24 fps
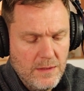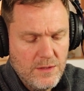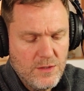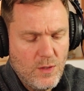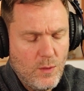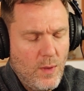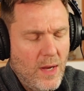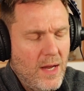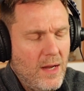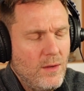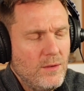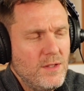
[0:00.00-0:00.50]
So,
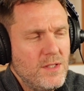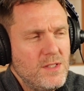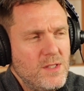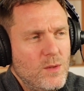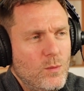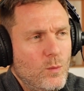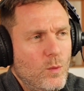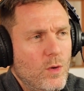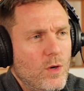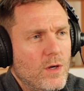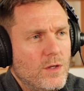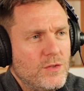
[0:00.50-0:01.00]
how does it
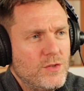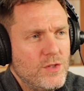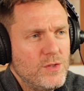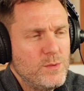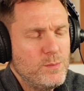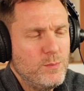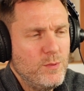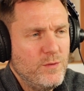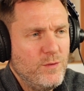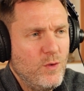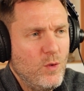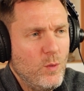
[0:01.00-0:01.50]
work? Just
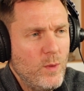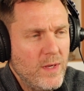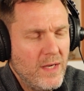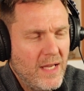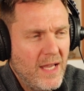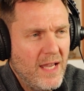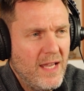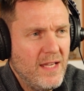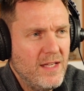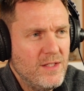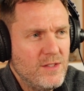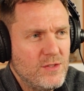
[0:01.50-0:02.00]
before we
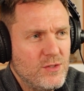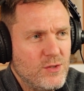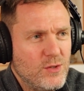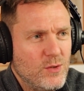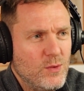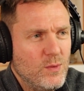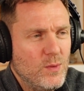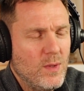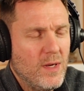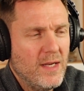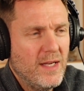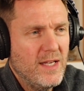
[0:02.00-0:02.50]
get
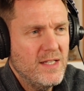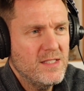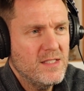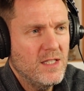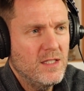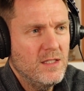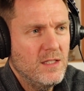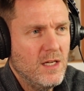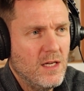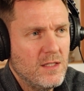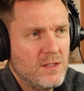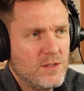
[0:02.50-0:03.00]
into, I guess, the
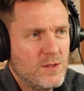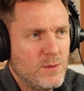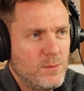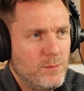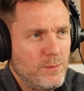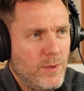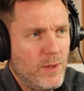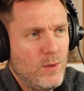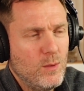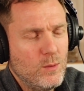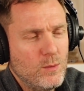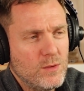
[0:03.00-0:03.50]
nuts and
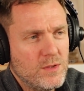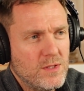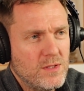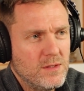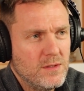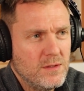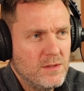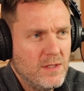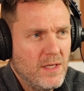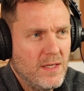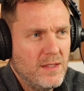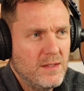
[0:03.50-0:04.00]
bolts
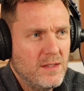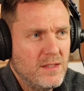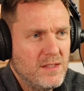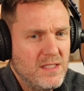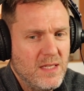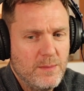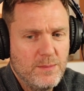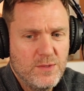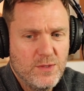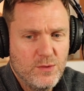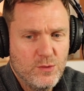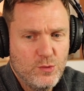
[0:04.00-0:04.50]
and, and the
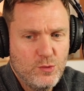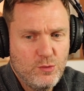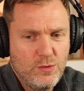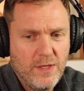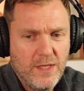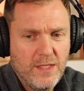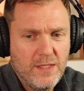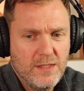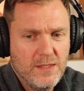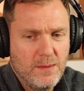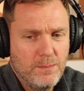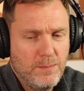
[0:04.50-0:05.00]
tips and
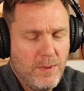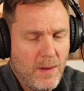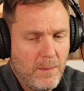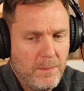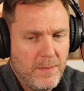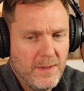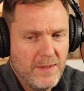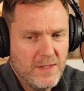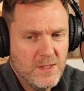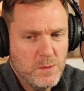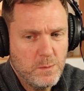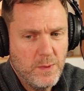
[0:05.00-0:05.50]
tricks in
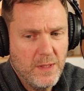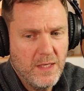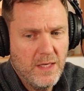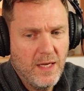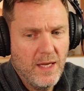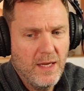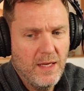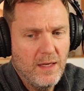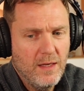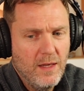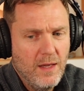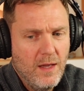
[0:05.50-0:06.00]
public
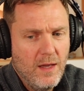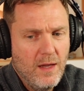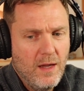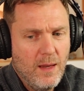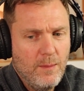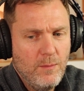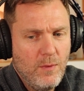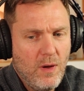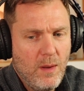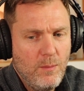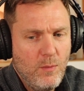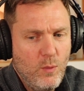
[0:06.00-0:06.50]
speaking,
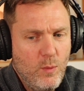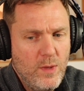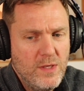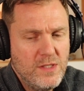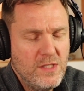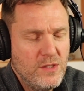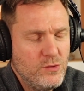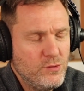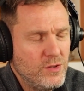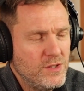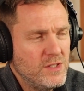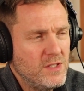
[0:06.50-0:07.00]
I'm, I'm always
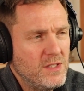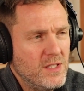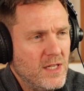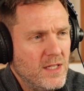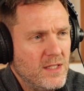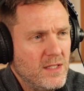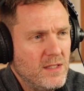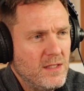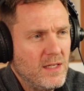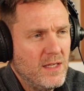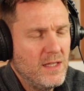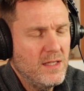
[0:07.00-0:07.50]
interested
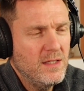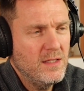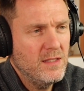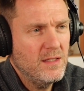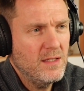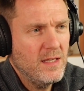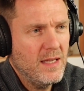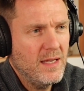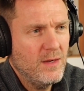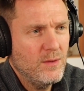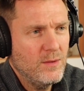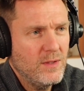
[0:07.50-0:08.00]
in in
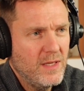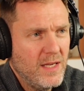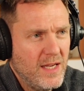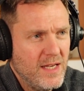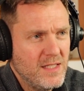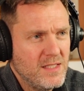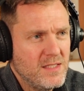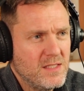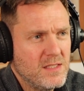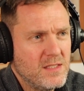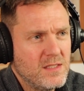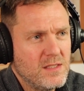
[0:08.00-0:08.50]
our
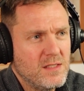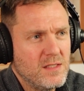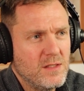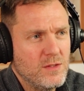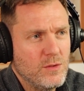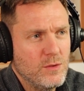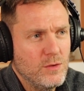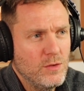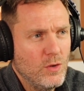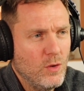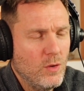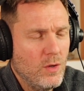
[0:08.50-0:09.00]
guests,
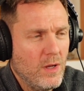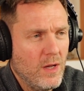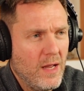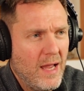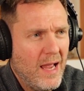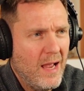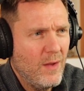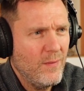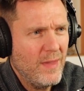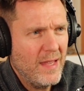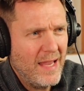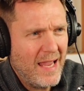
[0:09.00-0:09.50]
not
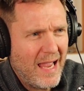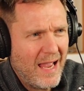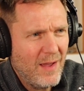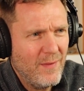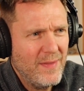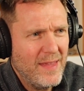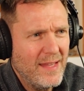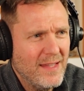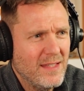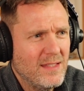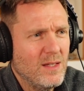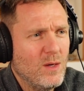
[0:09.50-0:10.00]
how they how
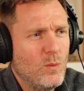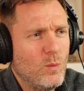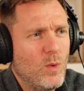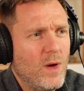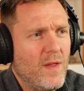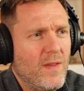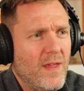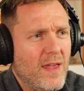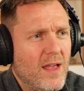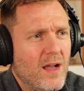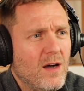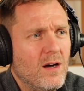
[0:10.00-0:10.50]
they ended up where
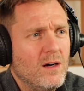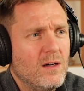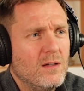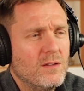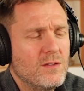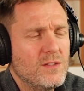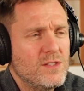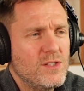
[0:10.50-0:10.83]
they are.